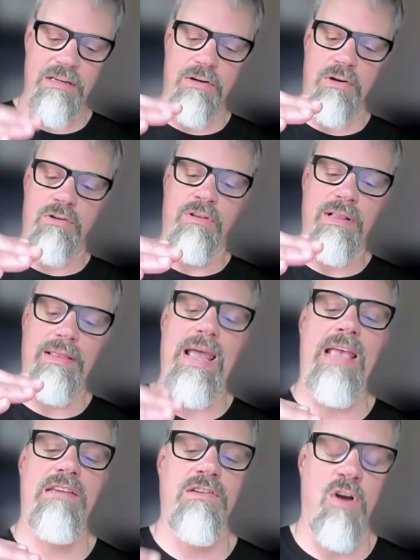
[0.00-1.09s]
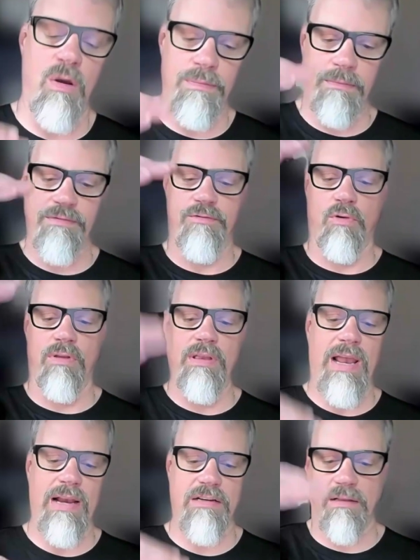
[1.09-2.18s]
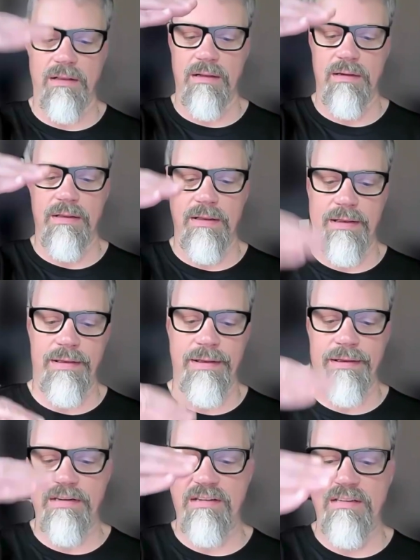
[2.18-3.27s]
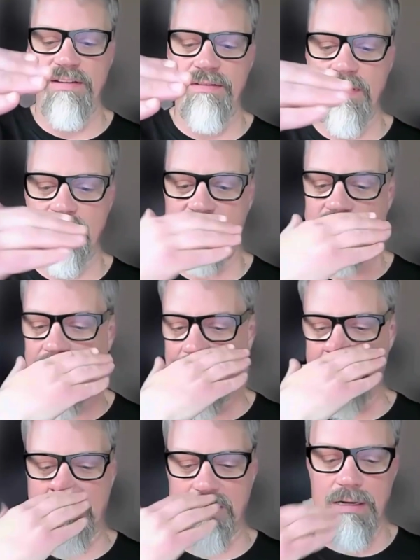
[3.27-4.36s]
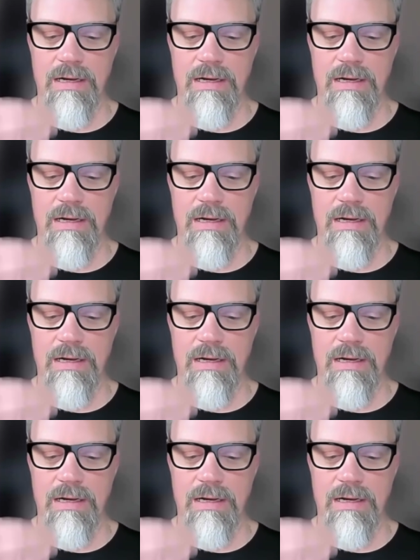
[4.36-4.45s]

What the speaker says: to the last hop before the actual device.